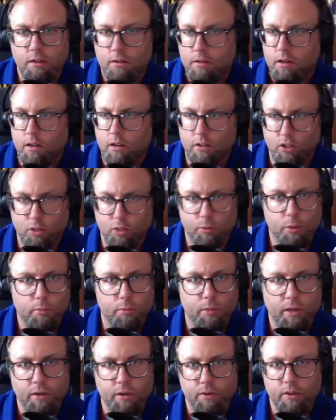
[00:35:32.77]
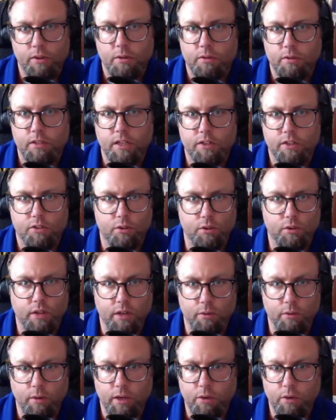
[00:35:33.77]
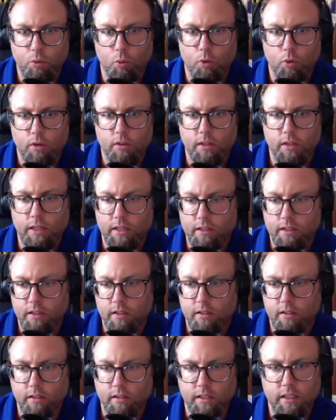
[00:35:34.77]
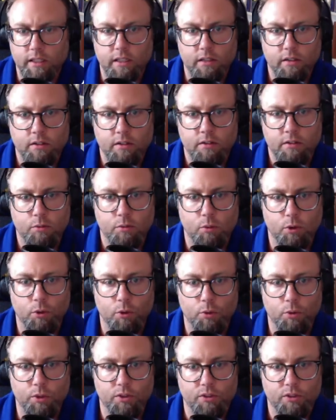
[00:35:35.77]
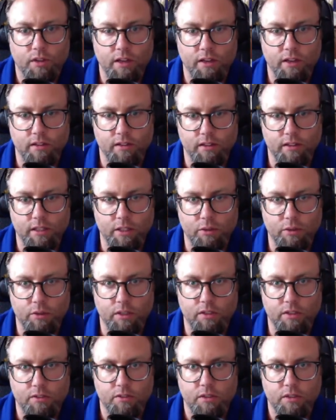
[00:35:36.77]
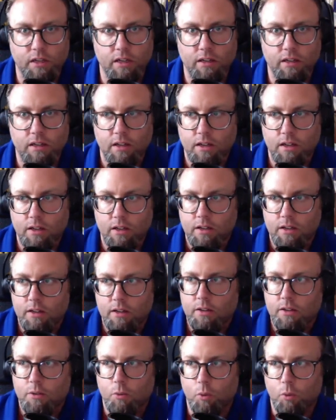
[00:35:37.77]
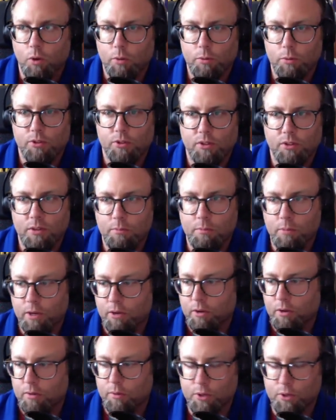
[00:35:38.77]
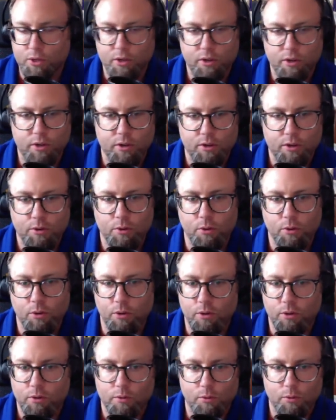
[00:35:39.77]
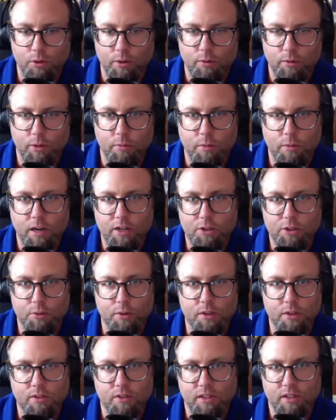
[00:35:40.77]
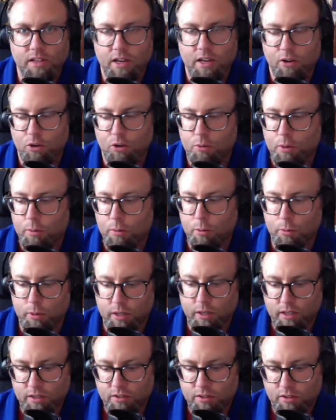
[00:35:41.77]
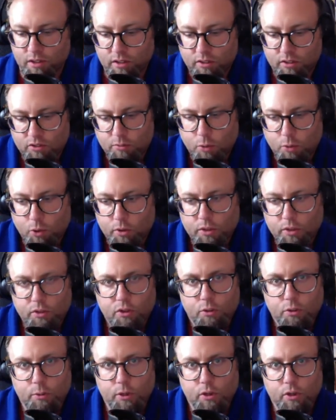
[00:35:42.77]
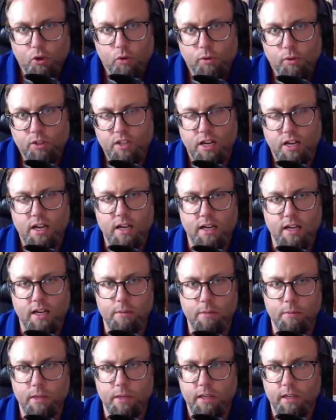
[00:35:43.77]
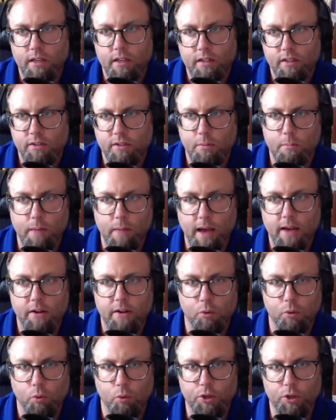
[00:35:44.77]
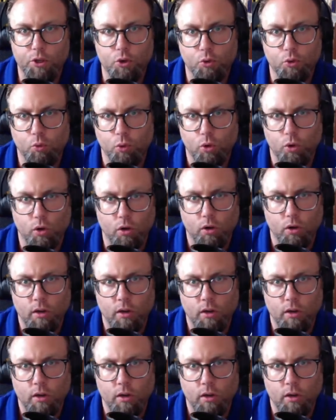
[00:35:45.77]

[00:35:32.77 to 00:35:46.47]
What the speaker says: a little bit better than yesterday, right? Like in lean, what do we say in lean? It's 1% better every year, or whatever the mantra is. I can't remember, but it's a small increment over time, and it doesn't matter what you were.